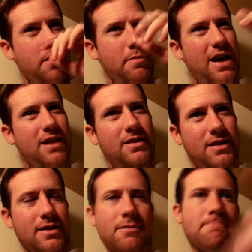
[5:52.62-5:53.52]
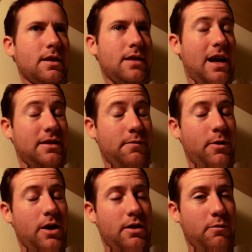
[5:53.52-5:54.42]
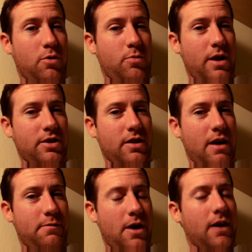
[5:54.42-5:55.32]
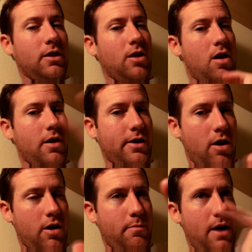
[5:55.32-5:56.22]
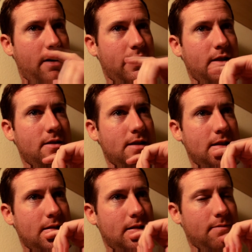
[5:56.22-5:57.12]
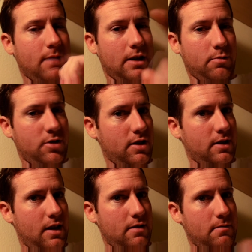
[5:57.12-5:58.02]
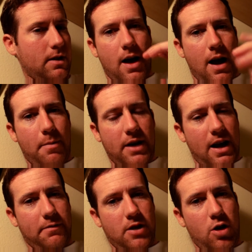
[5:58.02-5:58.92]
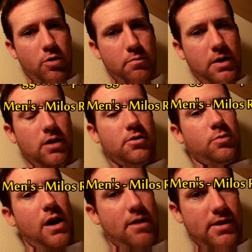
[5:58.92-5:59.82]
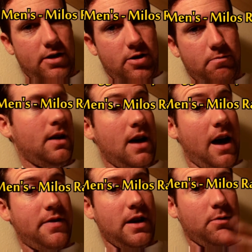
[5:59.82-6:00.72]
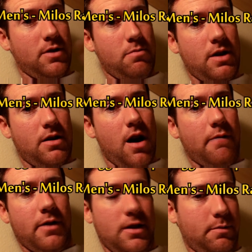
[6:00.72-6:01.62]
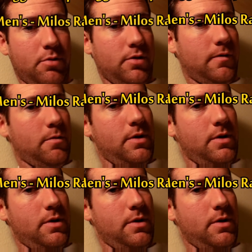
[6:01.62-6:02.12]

the men's, that's a very difficult question. I've thought long and hard about it. That's what she said. I'm going to have to go with Milos Raonic. I think it was a big confidence boost for